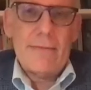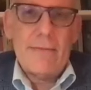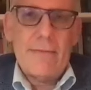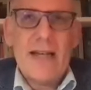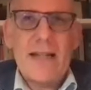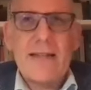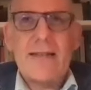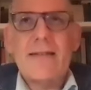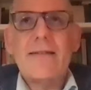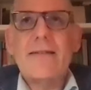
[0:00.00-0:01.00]

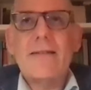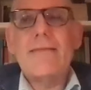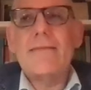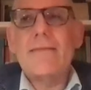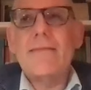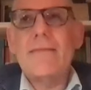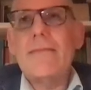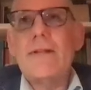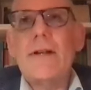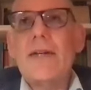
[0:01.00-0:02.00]
because,
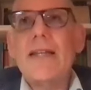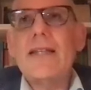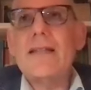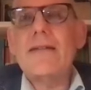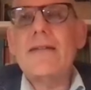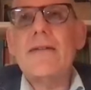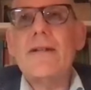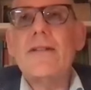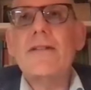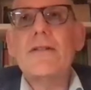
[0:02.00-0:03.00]
you know, there
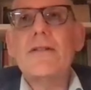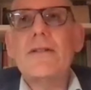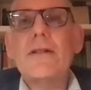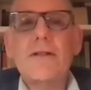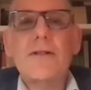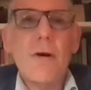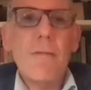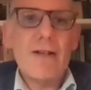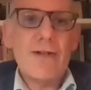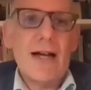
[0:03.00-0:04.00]
is so
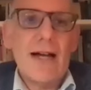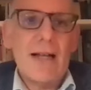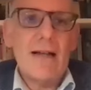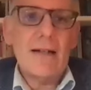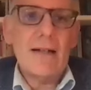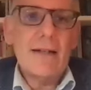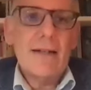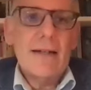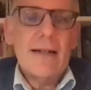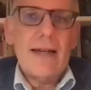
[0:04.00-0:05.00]
much dialogue.
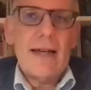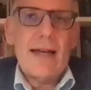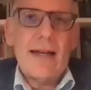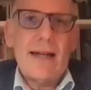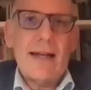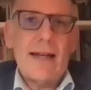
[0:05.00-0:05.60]
And